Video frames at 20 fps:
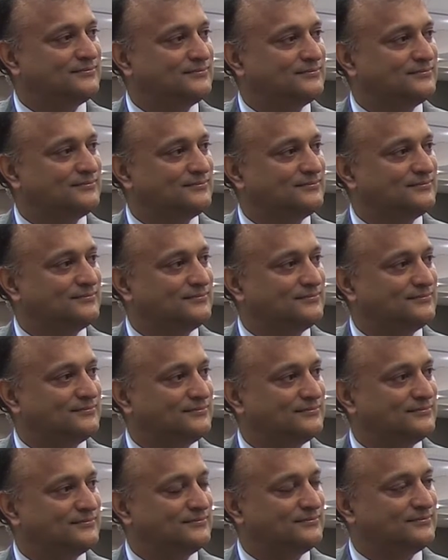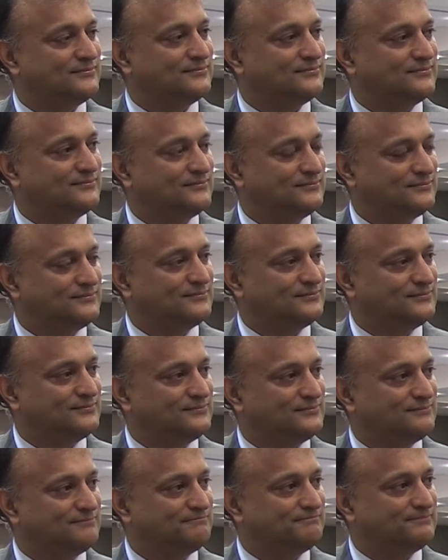
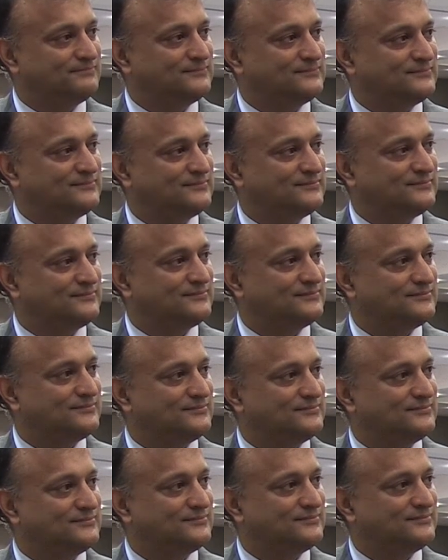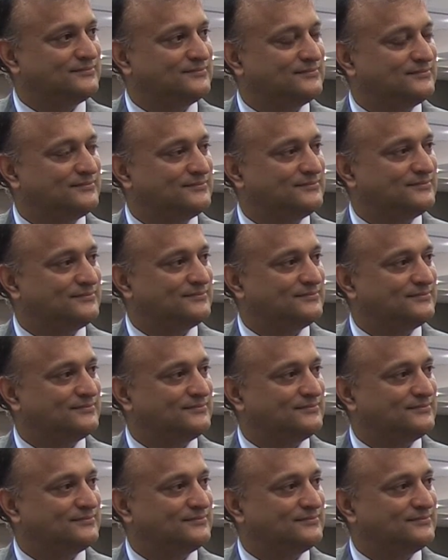This person isn't speaking.